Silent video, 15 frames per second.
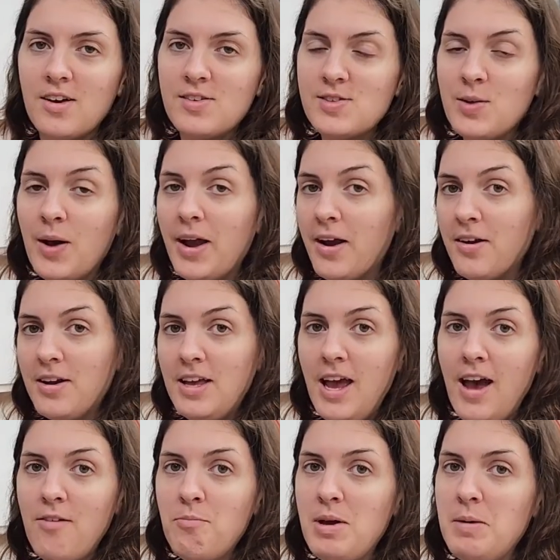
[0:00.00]
So I already
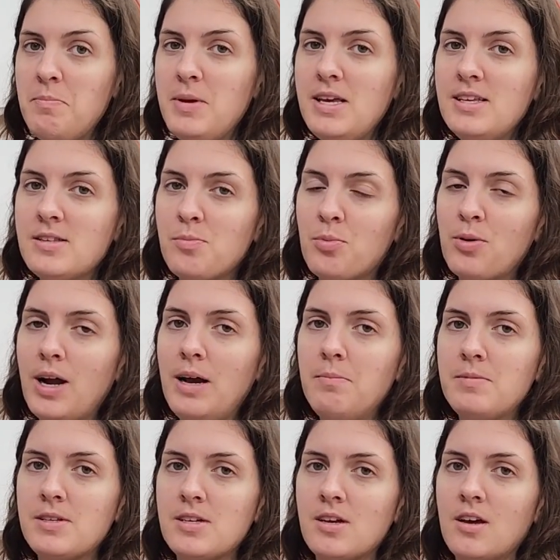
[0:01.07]
have my piece
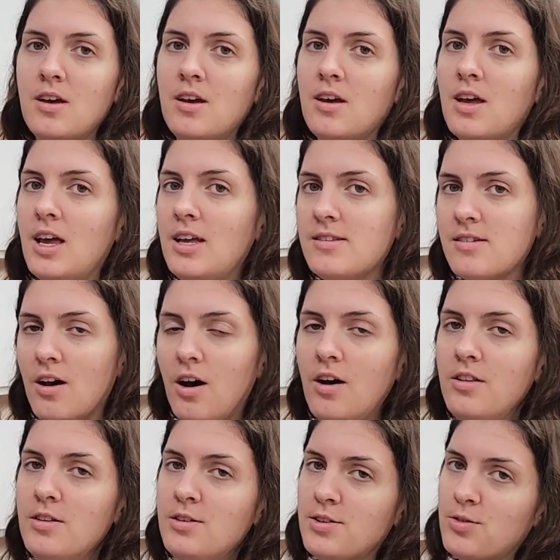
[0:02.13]
prepped. It's
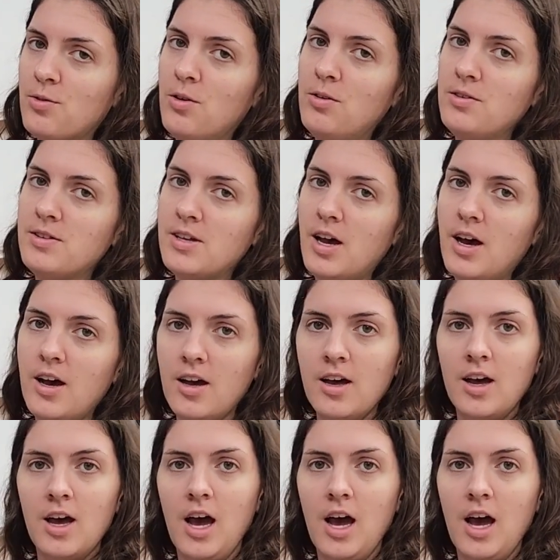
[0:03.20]
on the scroll saw.